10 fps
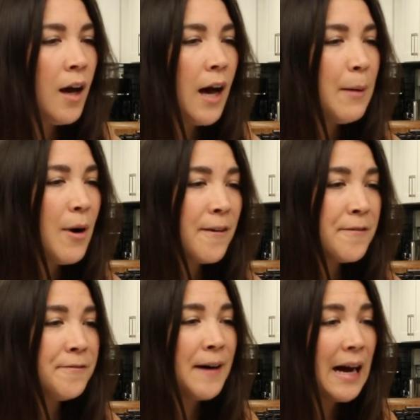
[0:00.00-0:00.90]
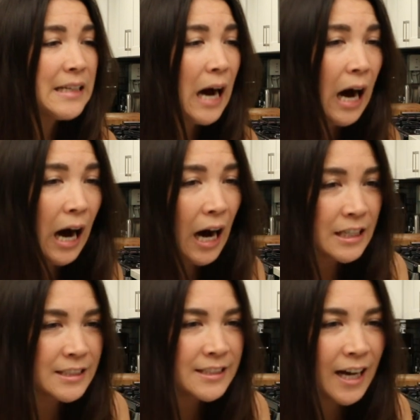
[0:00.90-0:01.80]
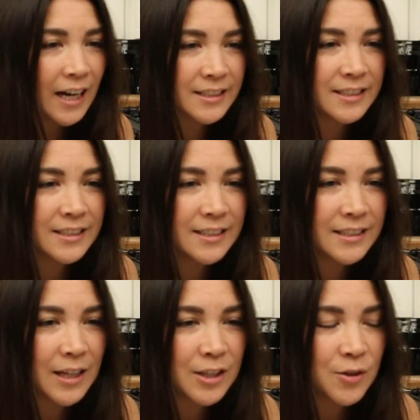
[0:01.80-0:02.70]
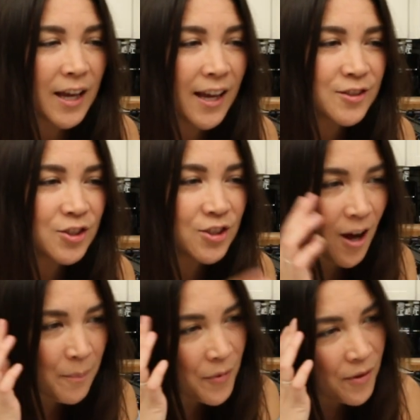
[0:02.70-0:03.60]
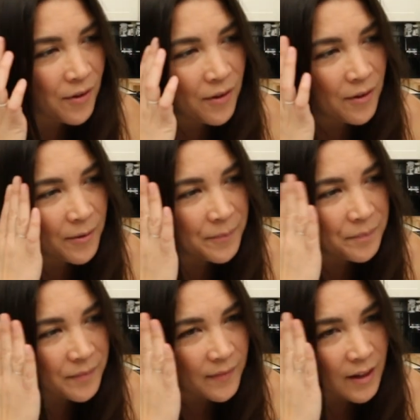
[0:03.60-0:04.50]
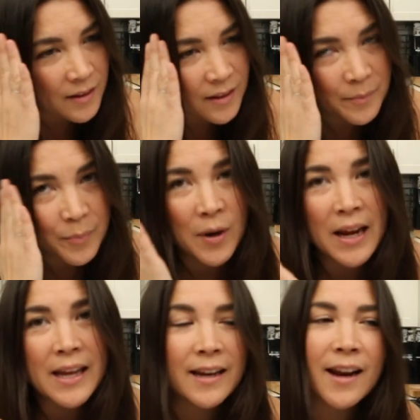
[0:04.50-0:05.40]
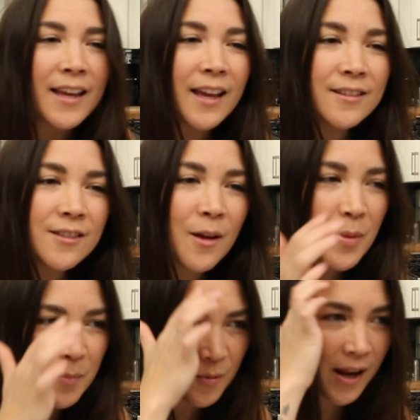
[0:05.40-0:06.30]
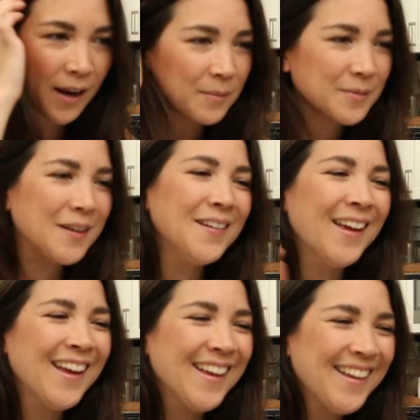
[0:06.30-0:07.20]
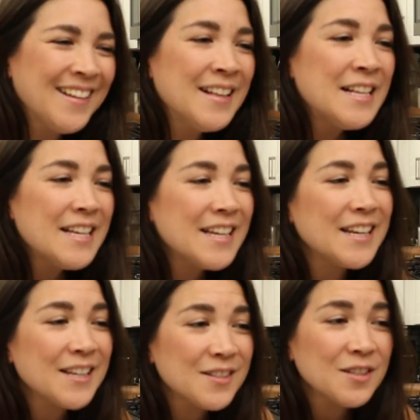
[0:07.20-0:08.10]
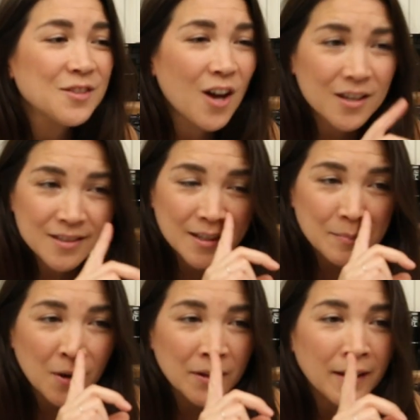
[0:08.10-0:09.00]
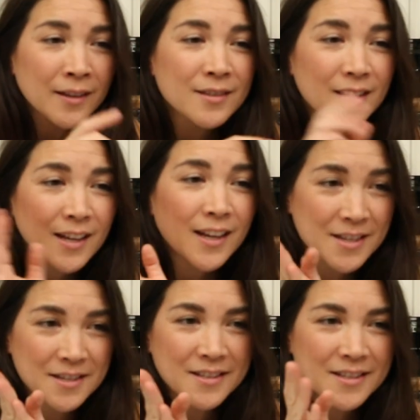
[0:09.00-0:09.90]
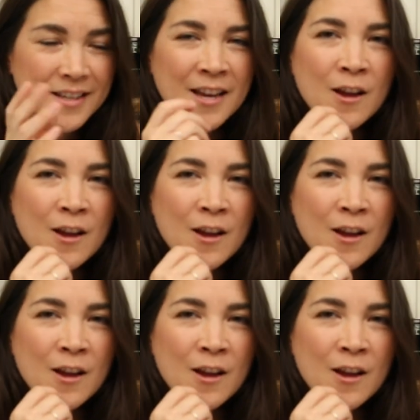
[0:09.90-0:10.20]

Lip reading: I'm on fire, yes. You can't stop the brain. I can't stop the brain. It is exhausting, Molly, it is.